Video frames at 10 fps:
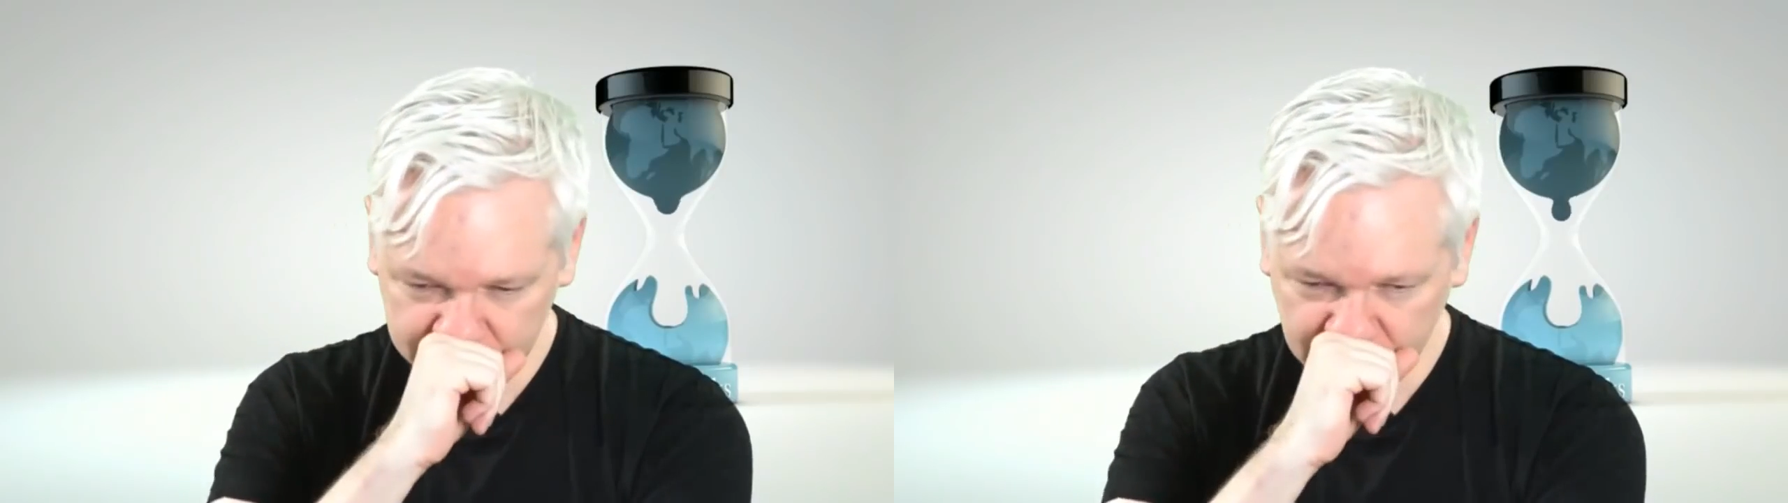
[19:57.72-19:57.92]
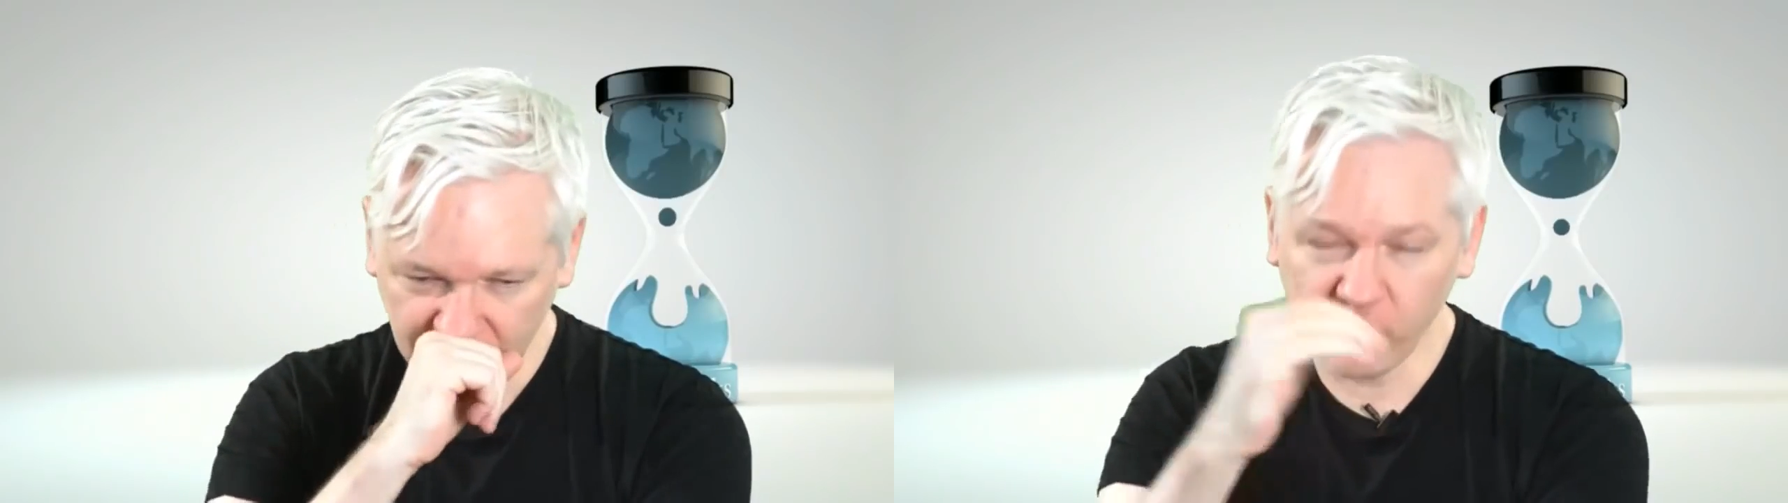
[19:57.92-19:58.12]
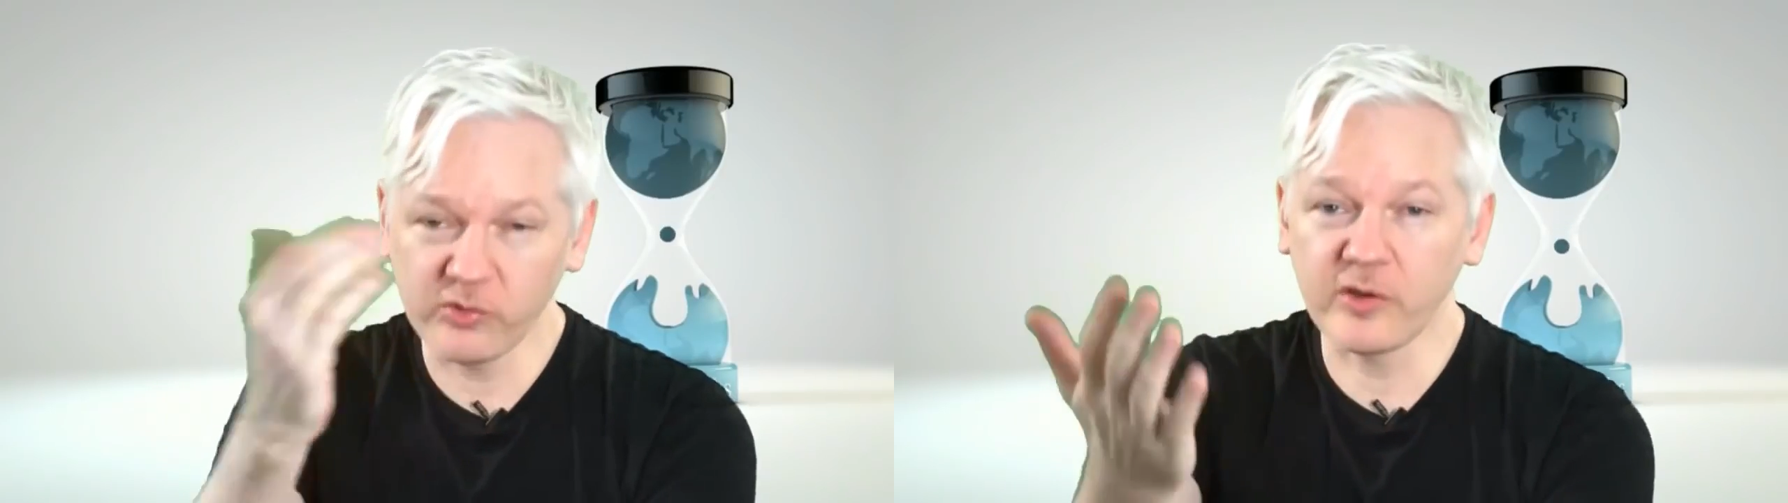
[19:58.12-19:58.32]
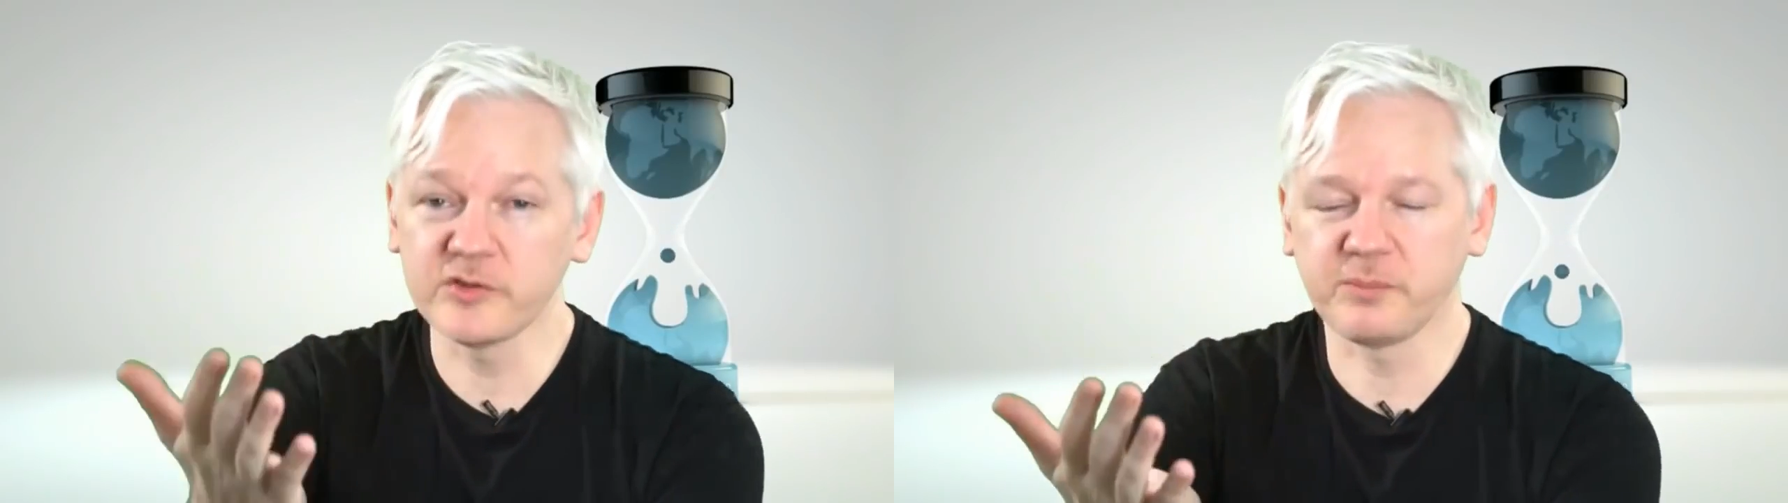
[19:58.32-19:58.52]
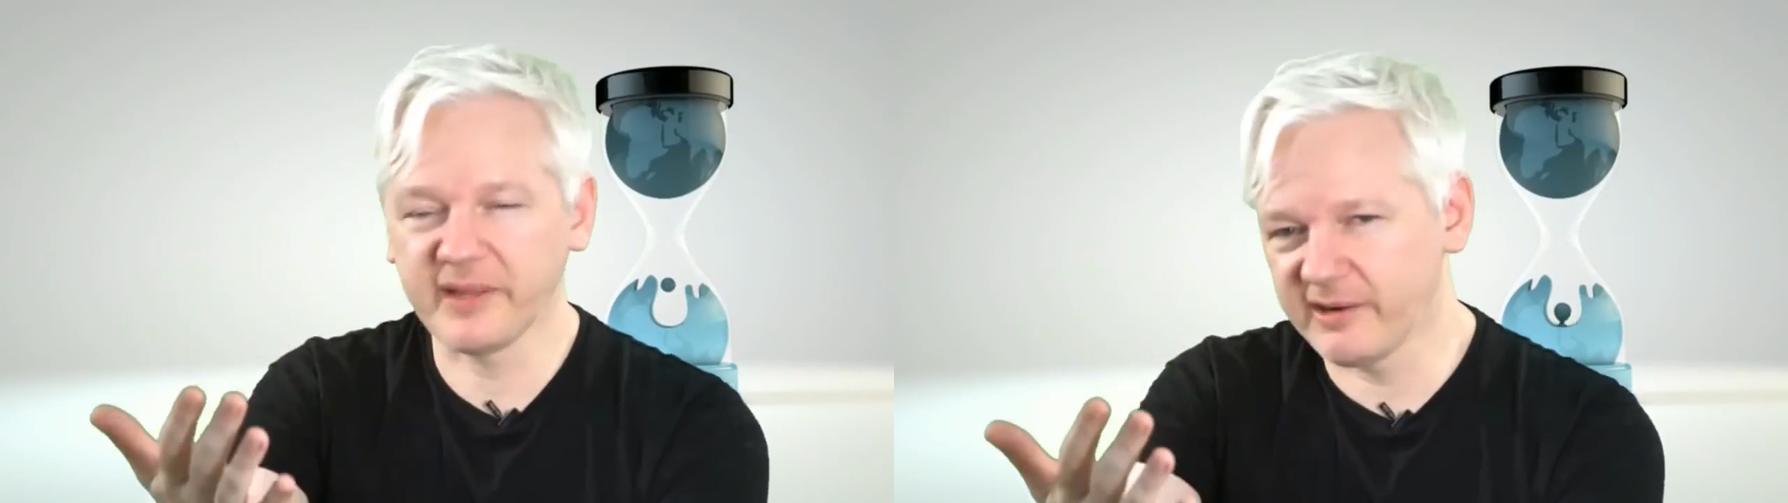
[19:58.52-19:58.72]
all those
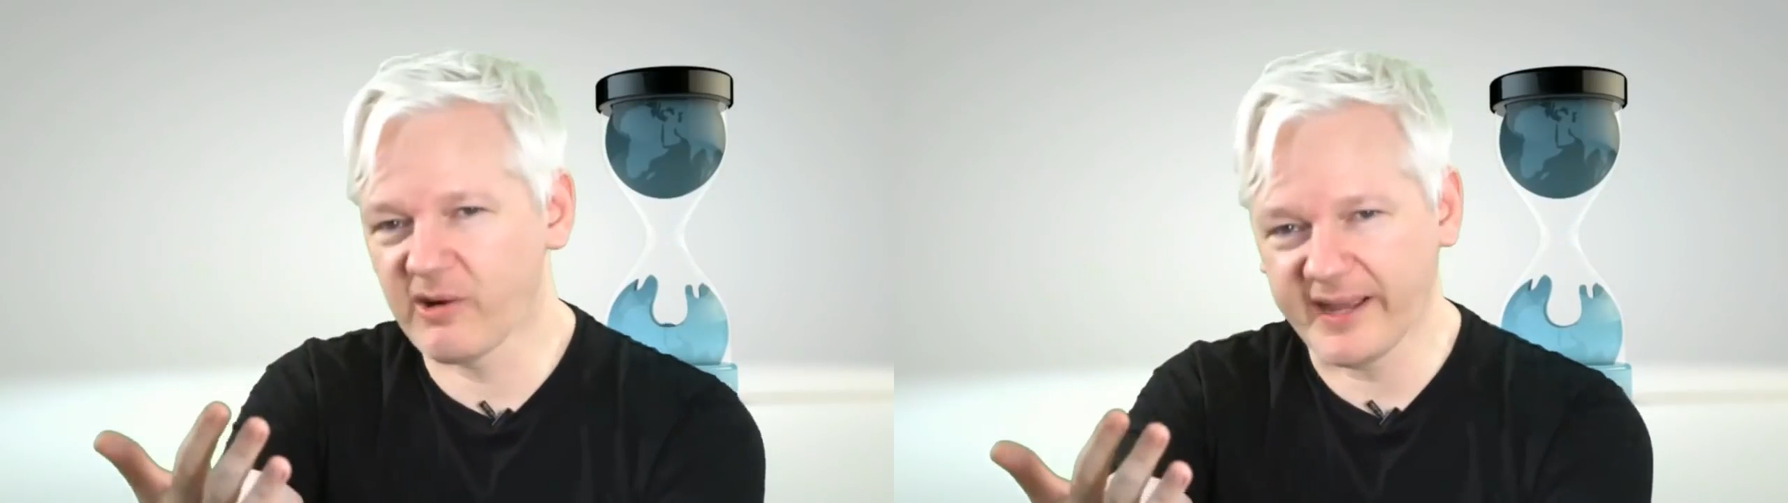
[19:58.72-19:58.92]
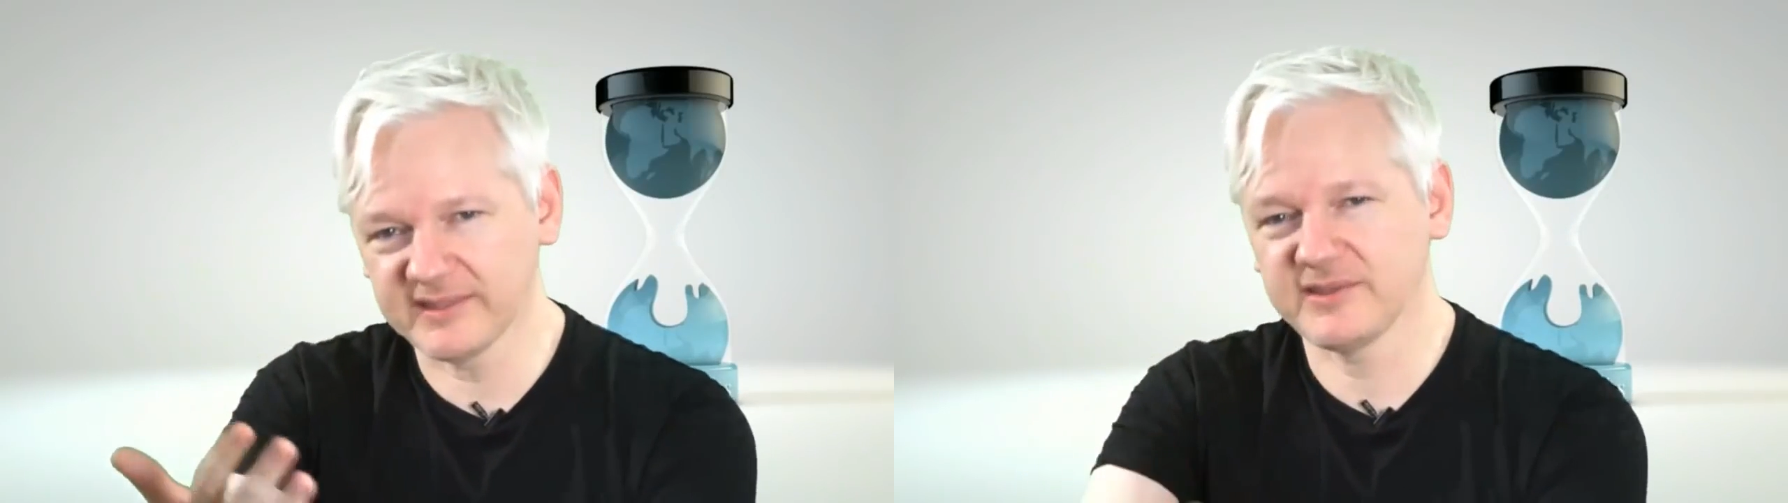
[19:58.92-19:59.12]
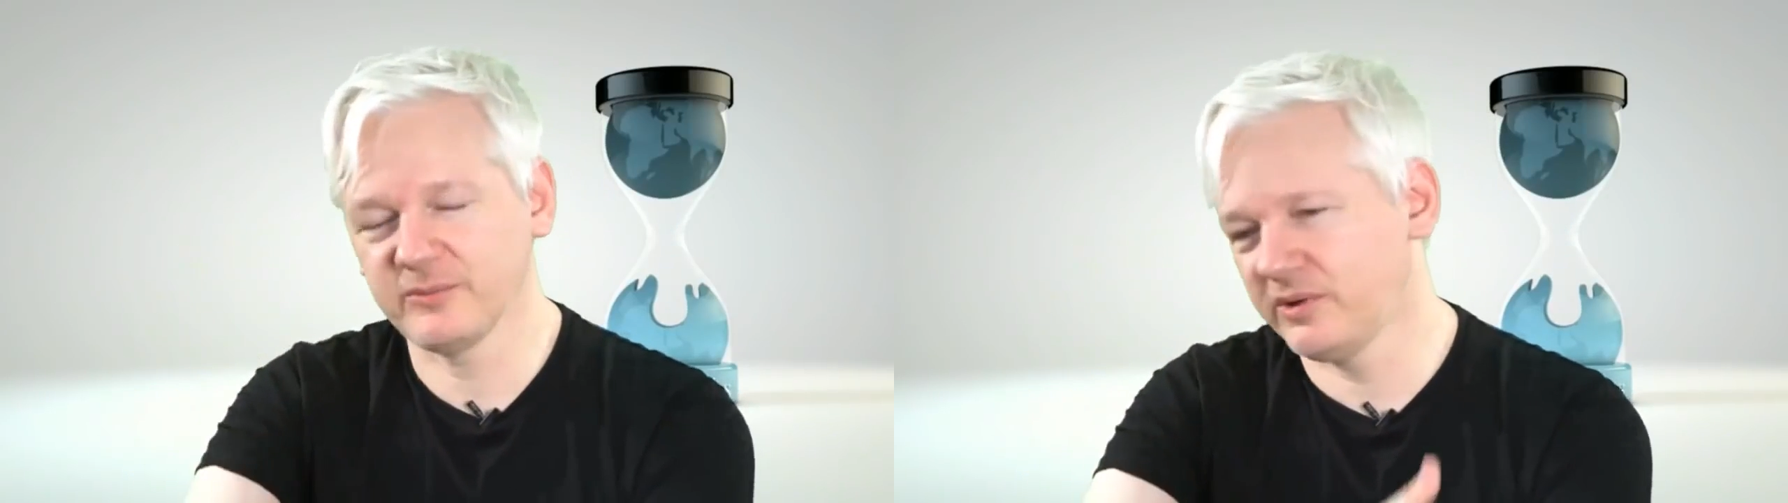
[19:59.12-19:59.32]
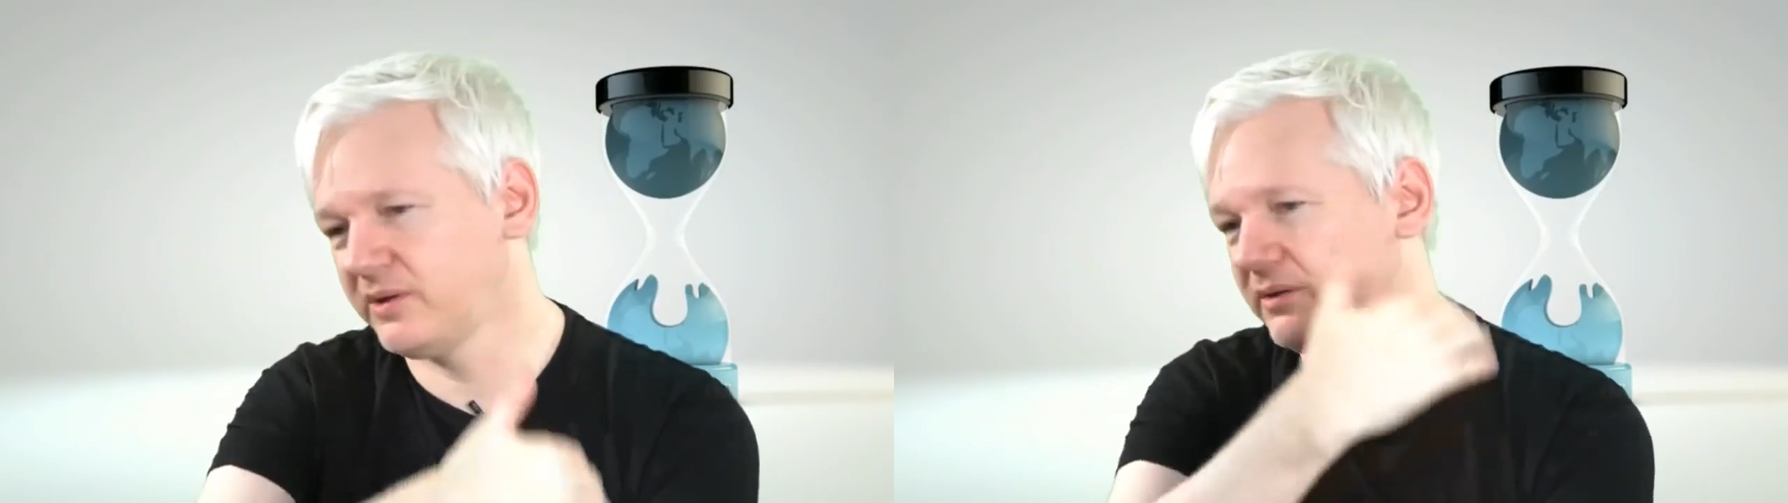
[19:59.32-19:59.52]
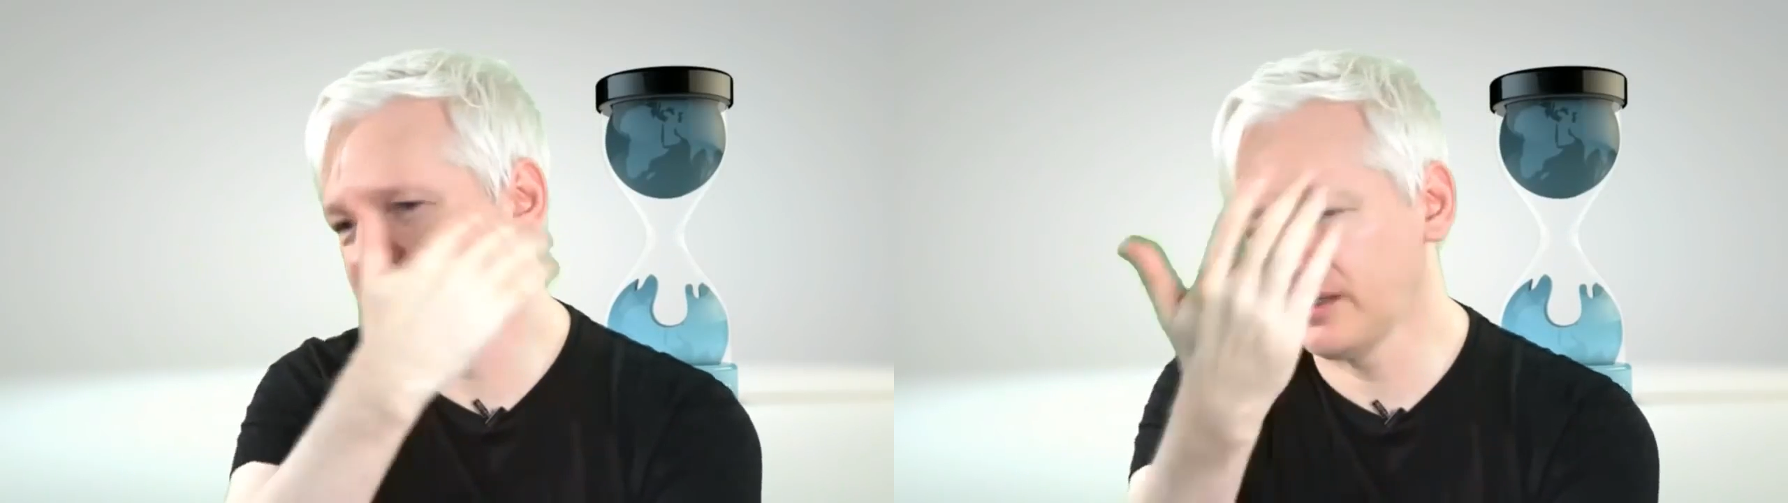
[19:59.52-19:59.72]
Blairites that were